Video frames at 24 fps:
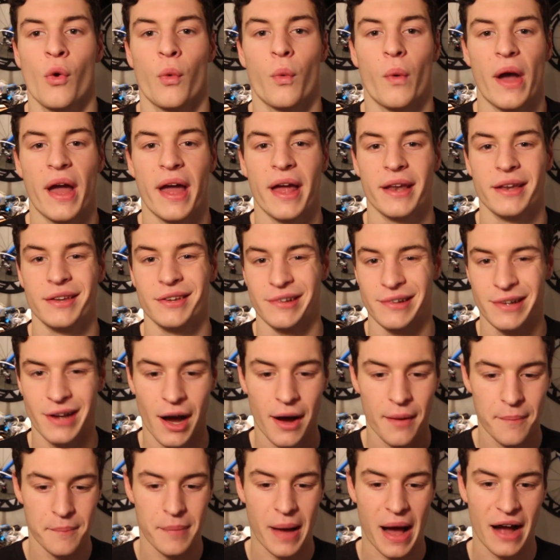when you
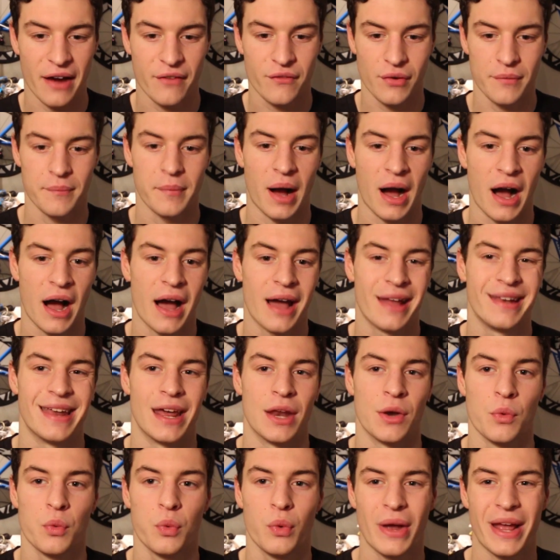come back from behind
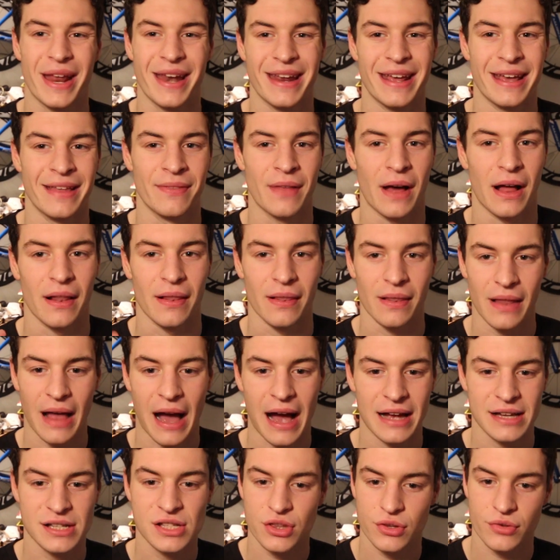and win in the
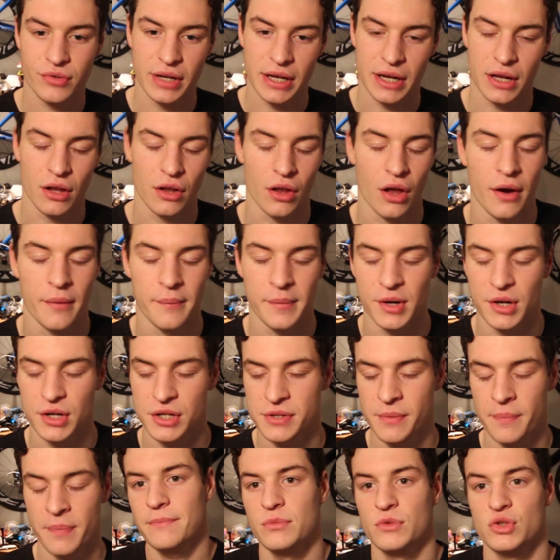last 3
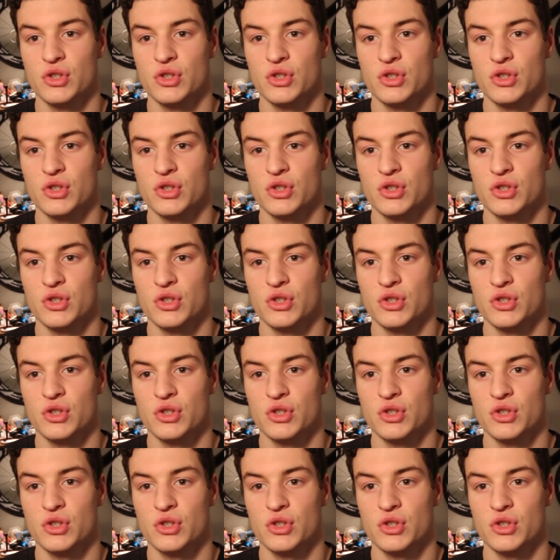kilometers.